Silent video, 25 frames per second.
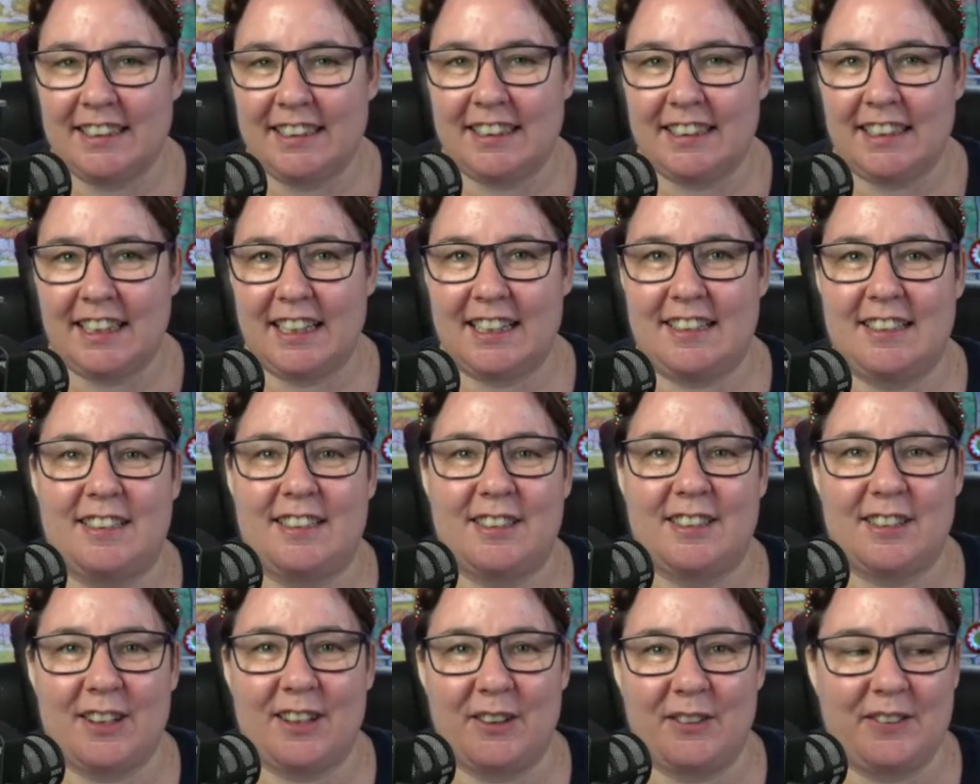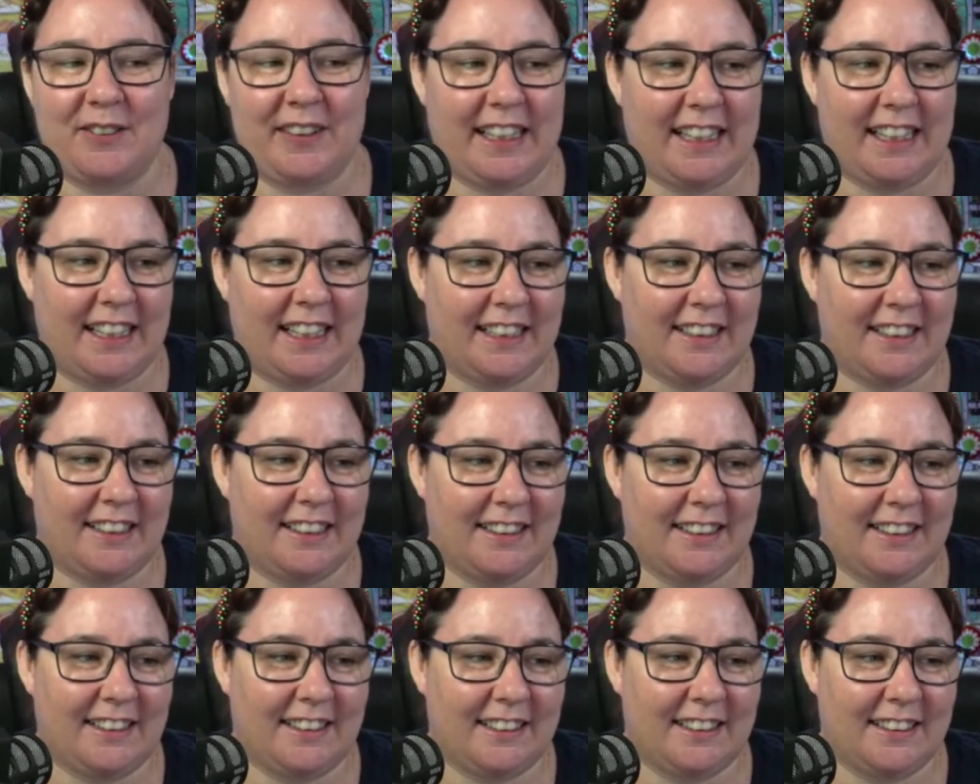It's so weird.
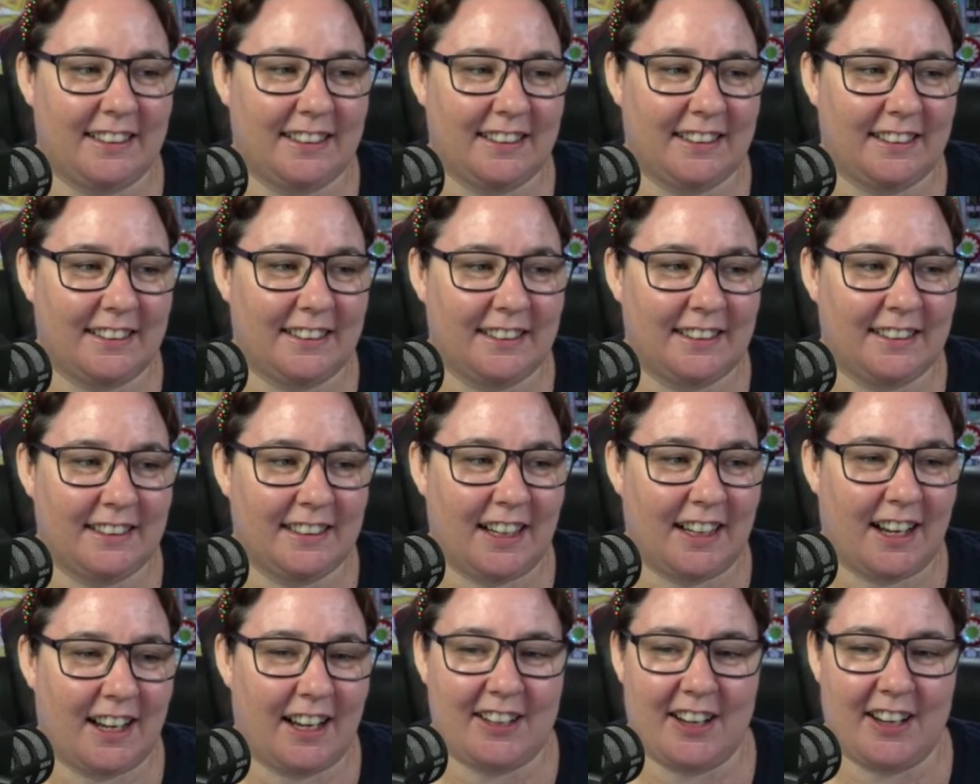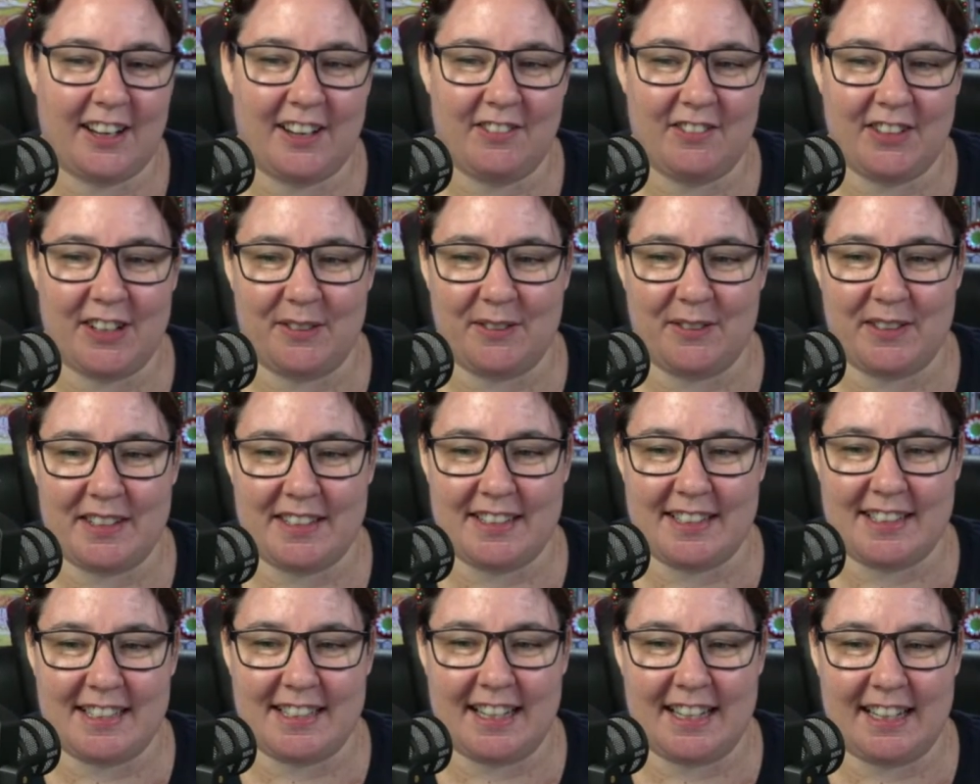I don't even know what to
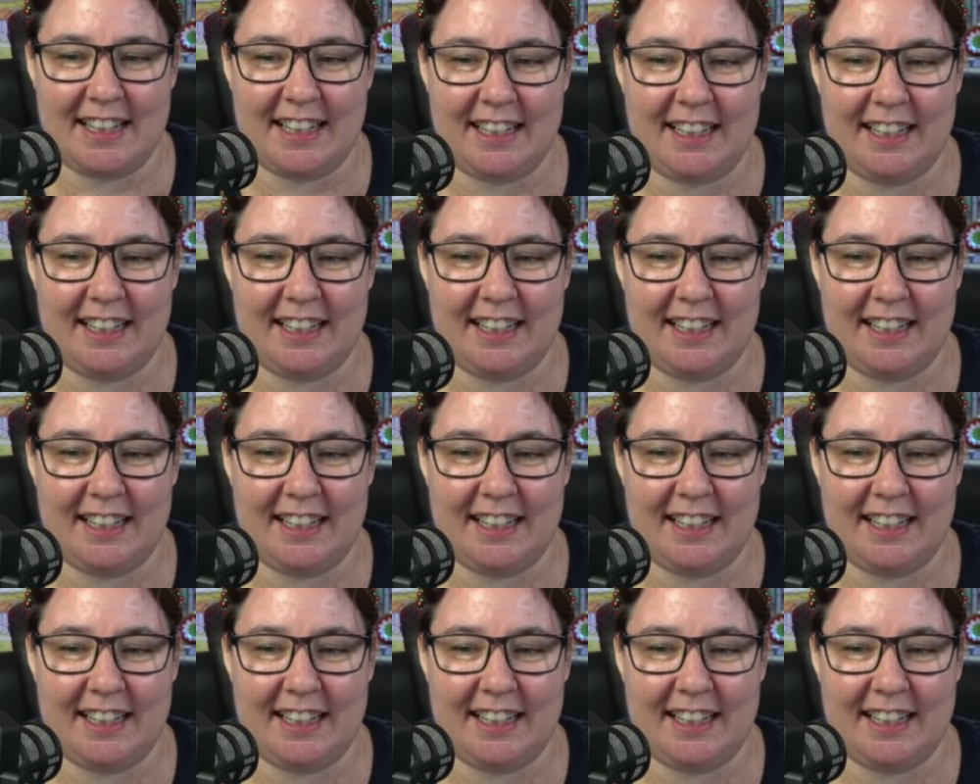say.